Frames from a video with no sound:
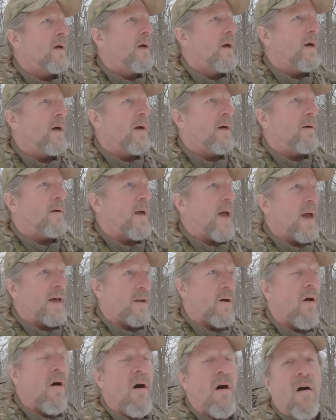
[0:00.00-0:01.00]
uh,
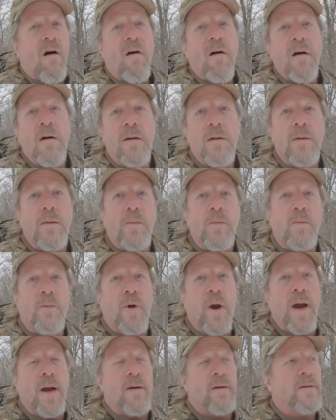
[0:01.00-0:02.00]
at all
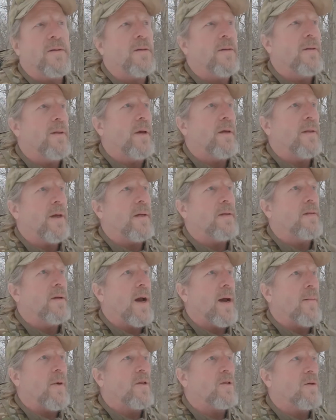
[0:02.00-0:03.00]
prior to that
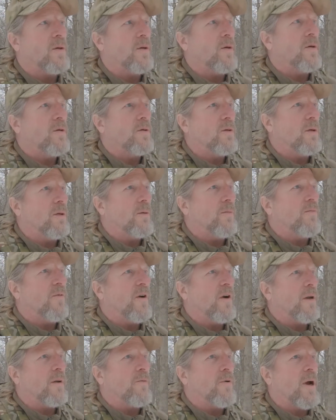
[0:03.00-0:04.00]
time I started using it
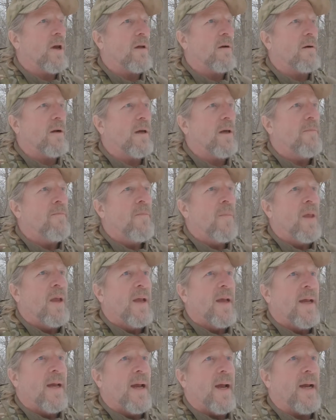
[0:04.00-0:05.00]
fairly regularly.
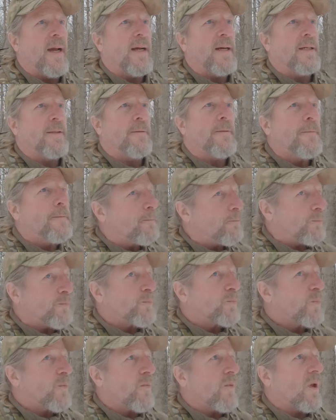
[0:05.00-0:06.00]
And
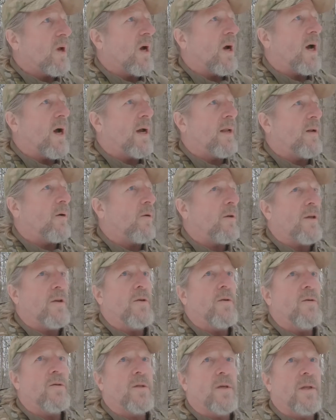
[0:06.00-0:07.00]
I'd only
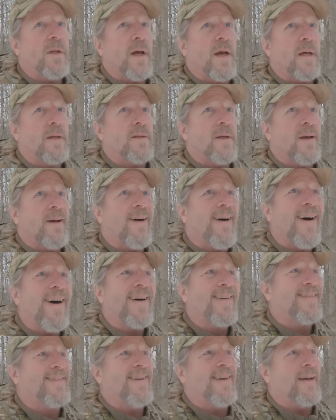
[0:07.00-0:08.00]
used it as a
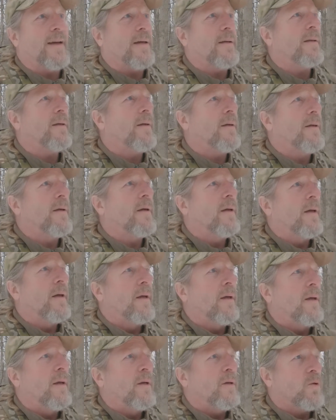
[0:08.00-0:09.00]
hot tent
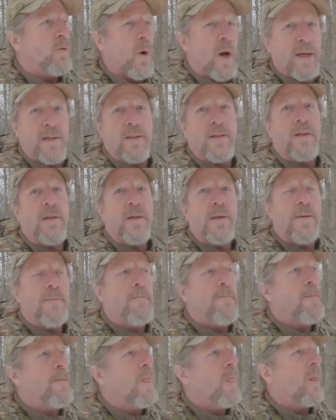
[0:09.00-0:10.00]
twice
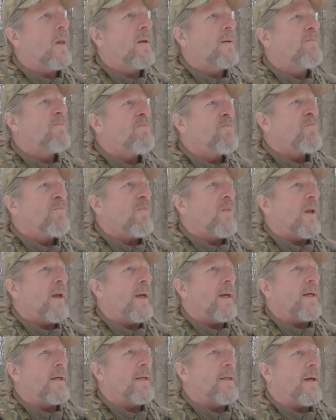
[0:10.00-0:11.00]

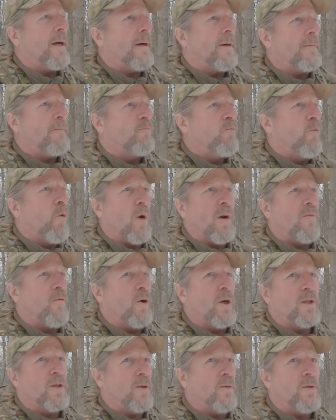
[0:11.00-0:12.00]
and um, one of
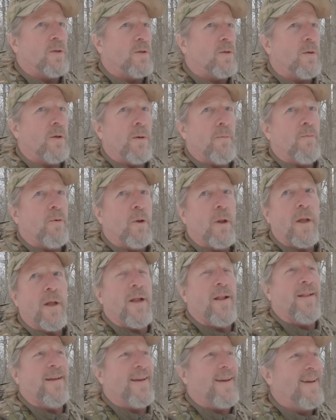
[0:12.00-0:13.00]
which it was
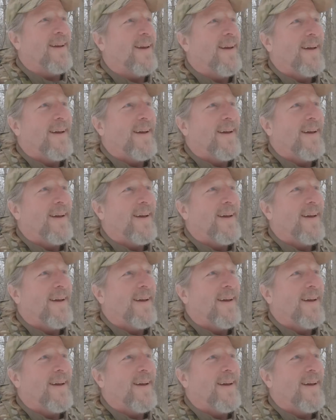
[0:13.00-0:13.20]
completely